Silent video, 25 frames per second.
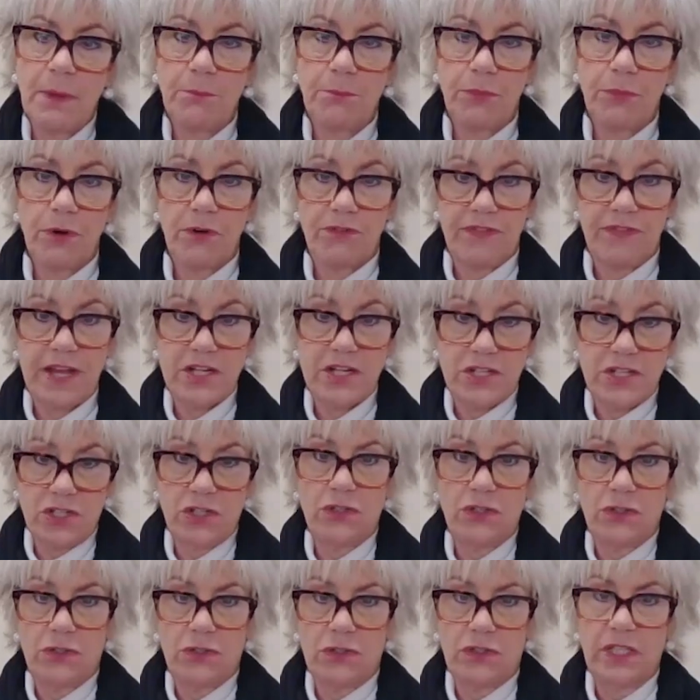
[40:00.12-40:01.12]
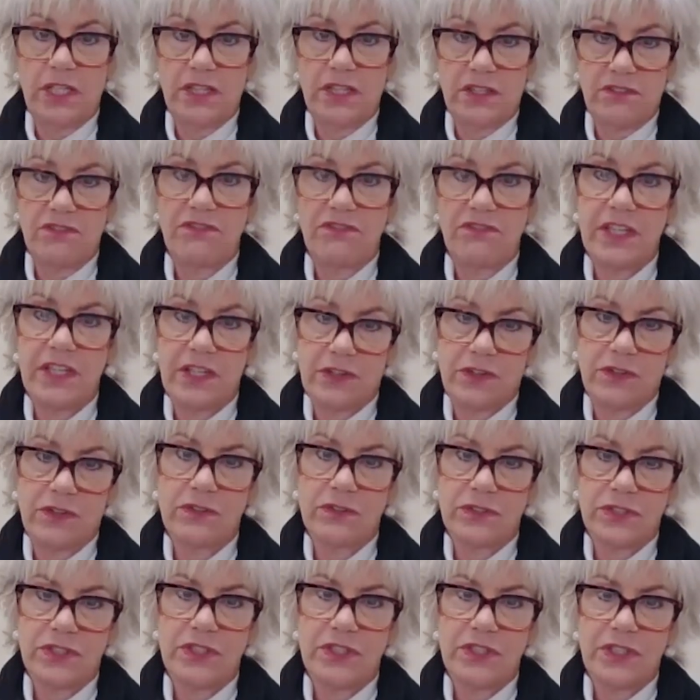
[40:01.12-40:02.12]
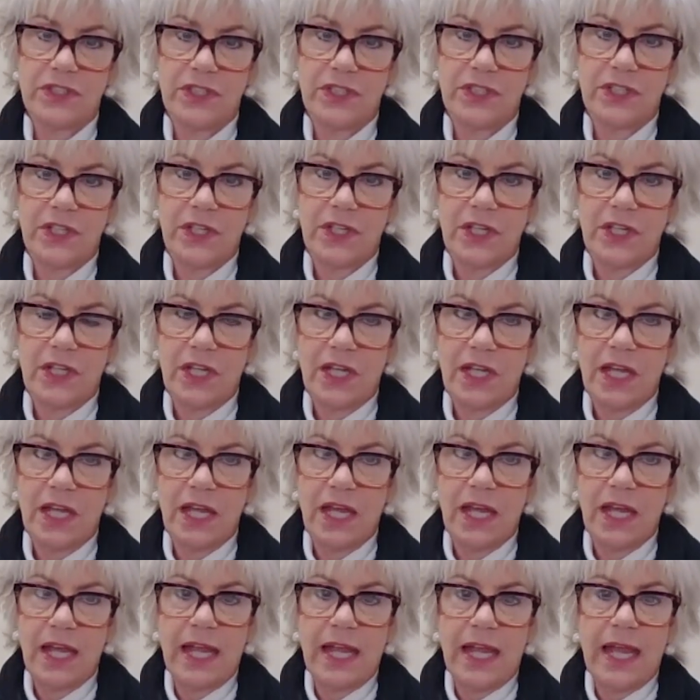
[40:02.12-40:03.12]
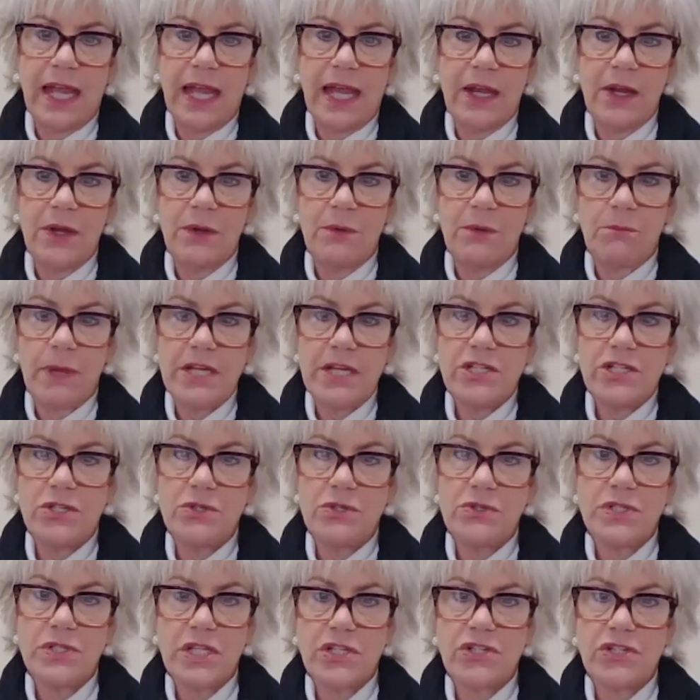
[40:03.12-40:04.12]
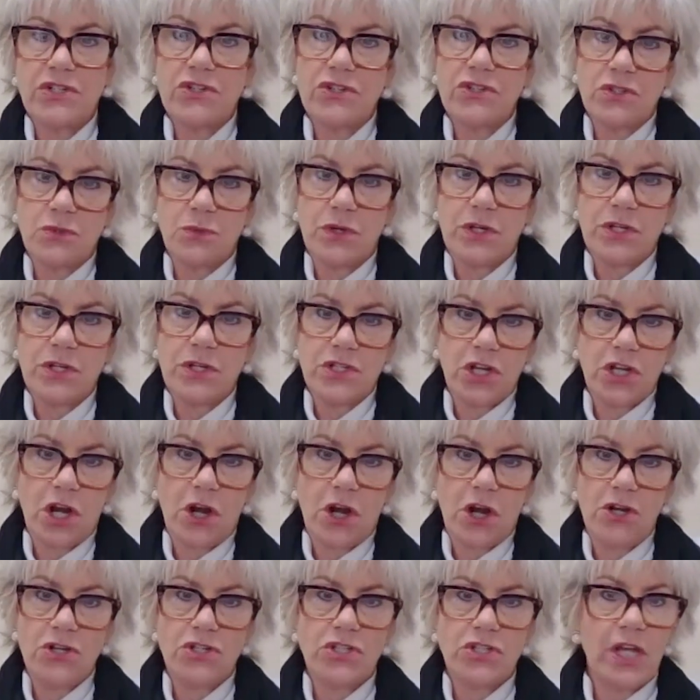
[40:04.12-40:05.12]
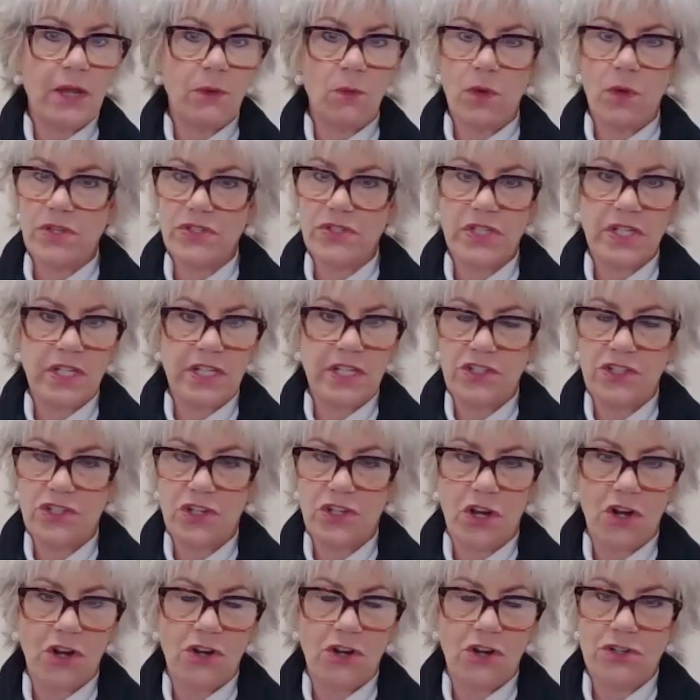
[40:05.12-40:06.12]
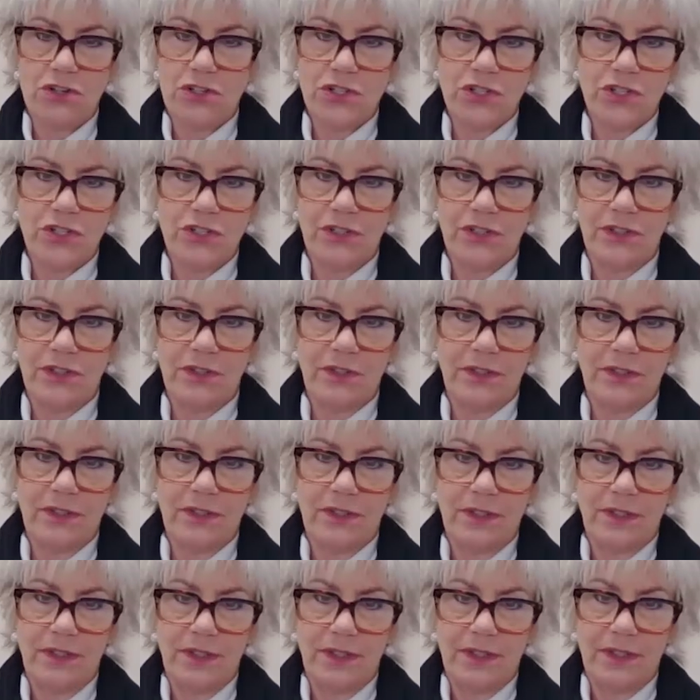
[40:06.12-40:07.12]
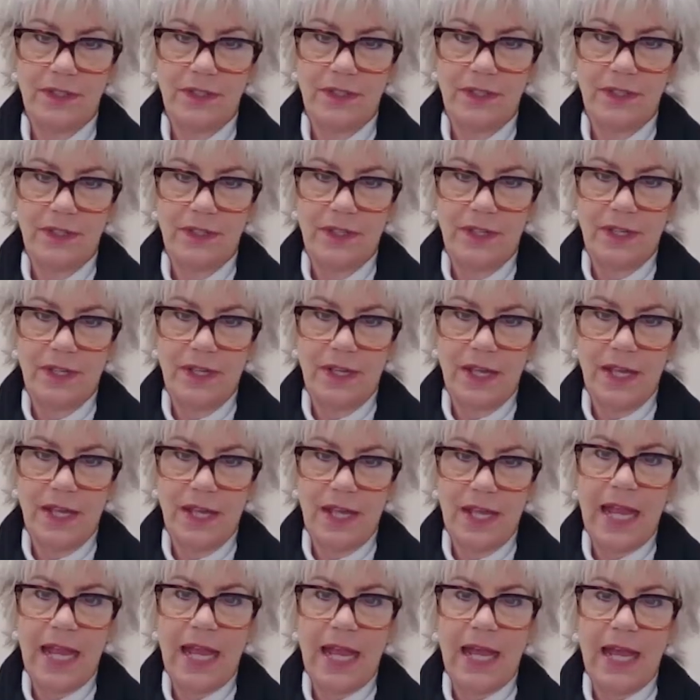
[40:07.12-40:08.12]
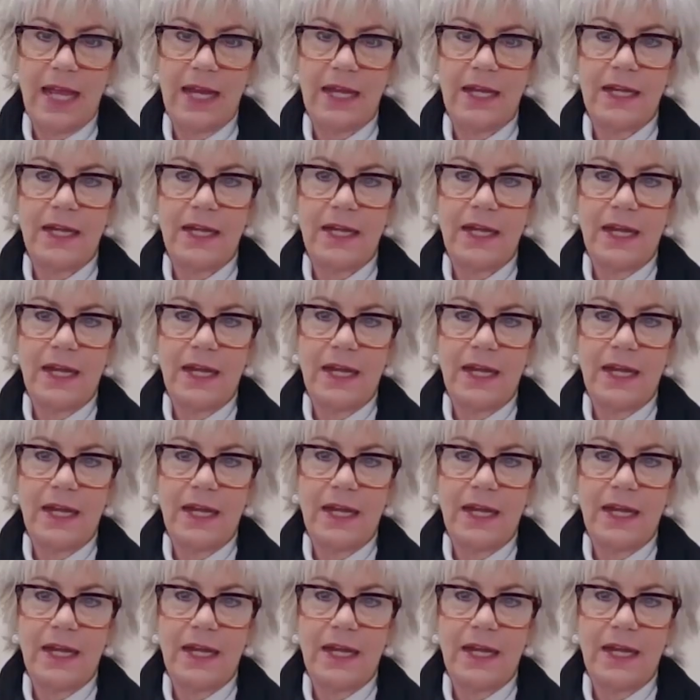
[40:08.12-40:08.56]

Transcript: a professional in the field, and my two sisters were in charge. I wasn't in charge. And